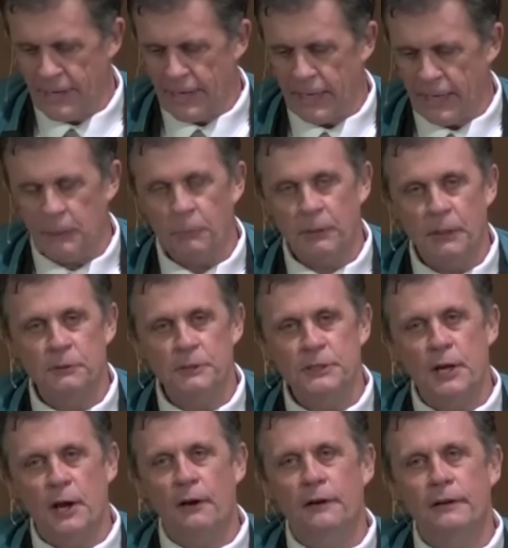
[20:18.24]
And when he was
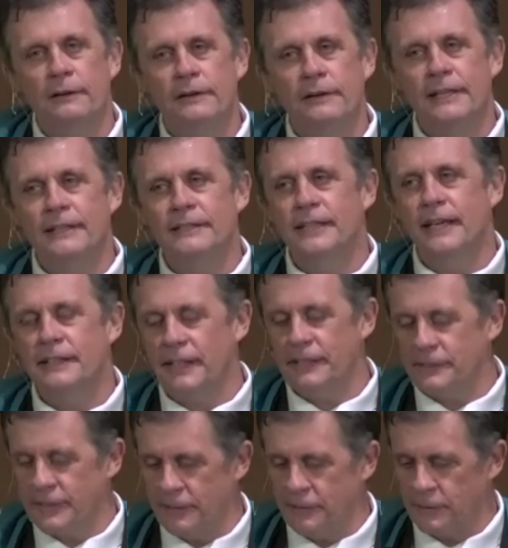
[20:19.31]
young, he said
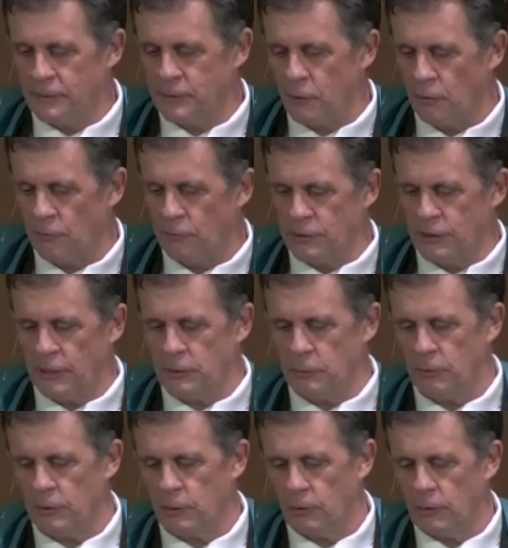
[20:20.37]
this conversation
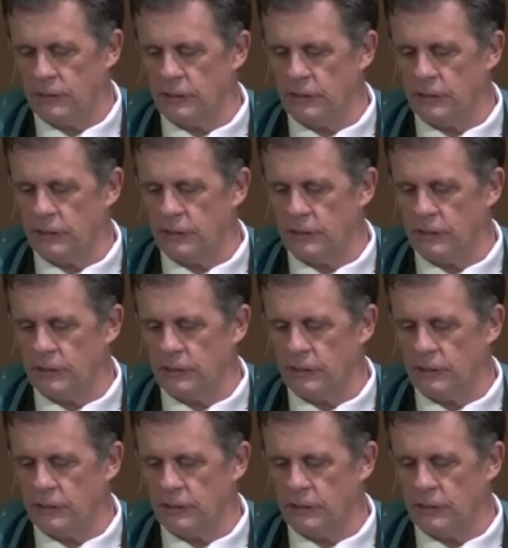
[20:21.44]
with God.